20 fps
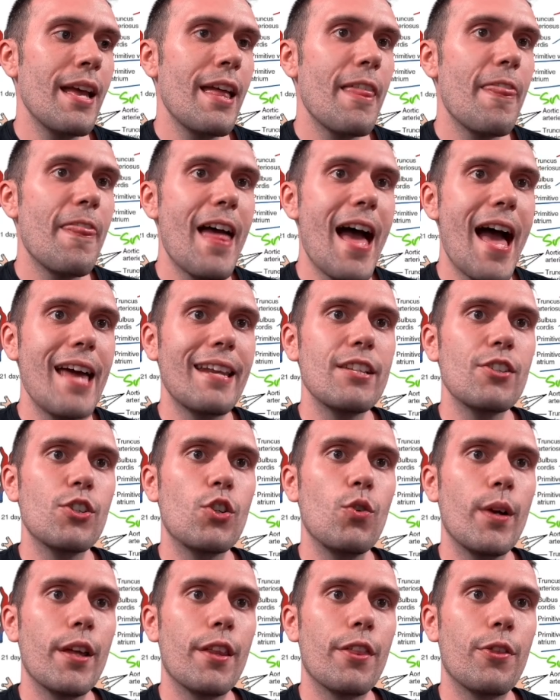That is
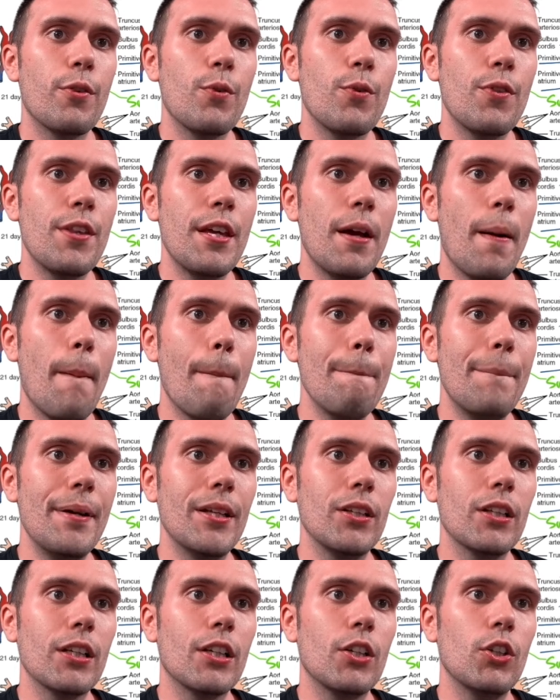going through the
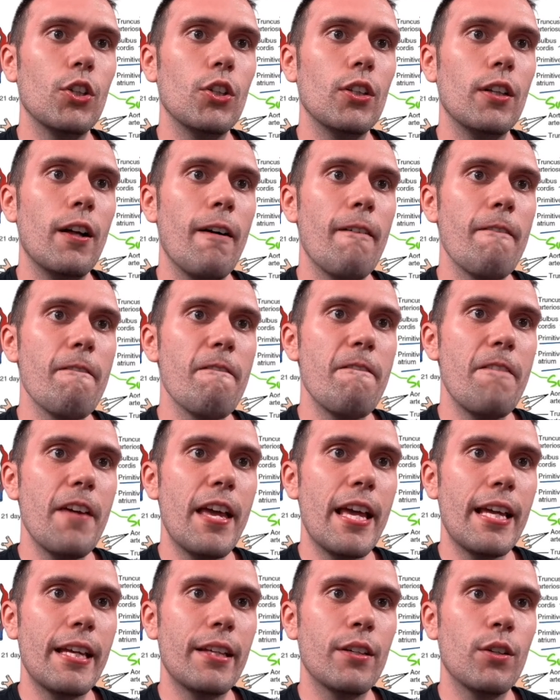umbilical
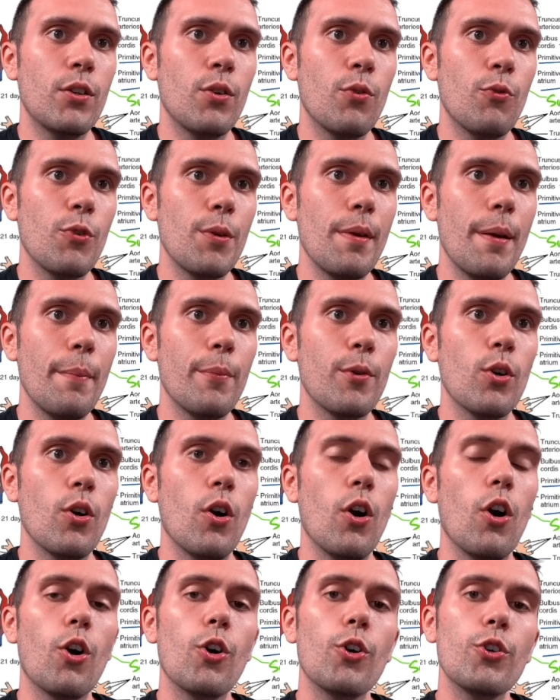vein. Remember,
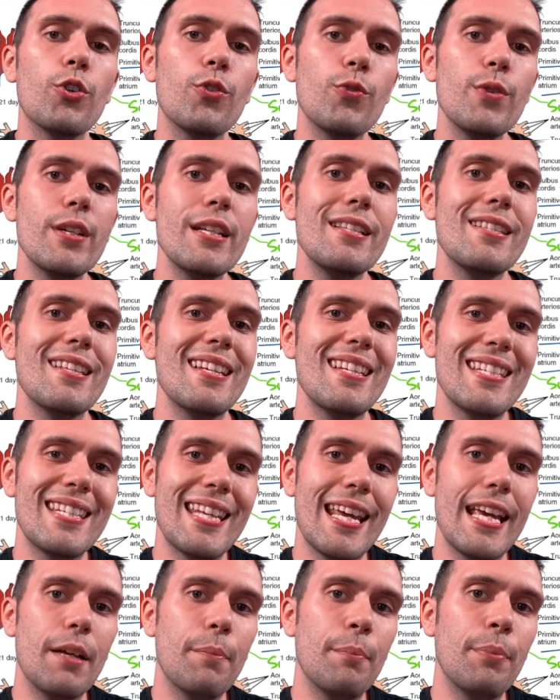arteries
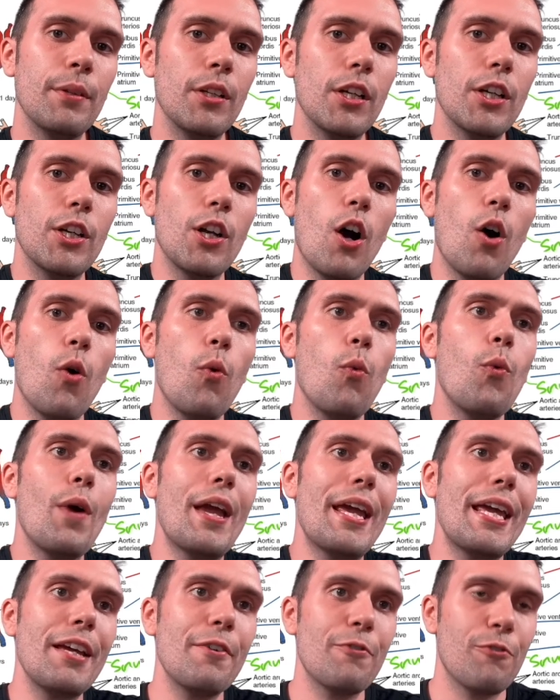take blood
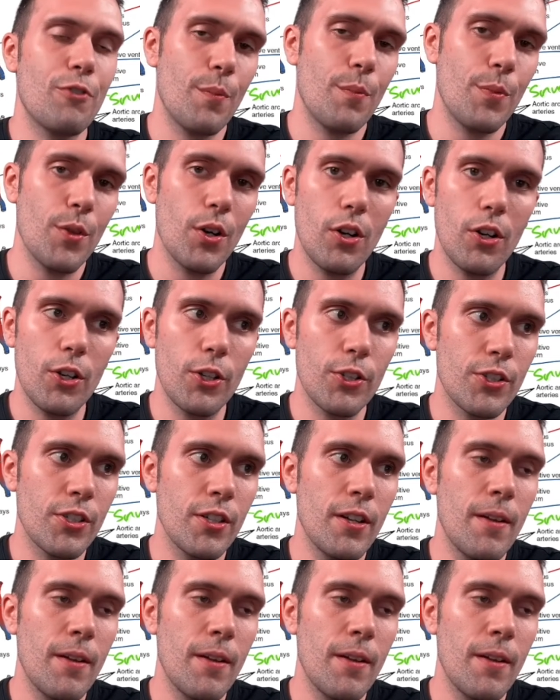away from the heart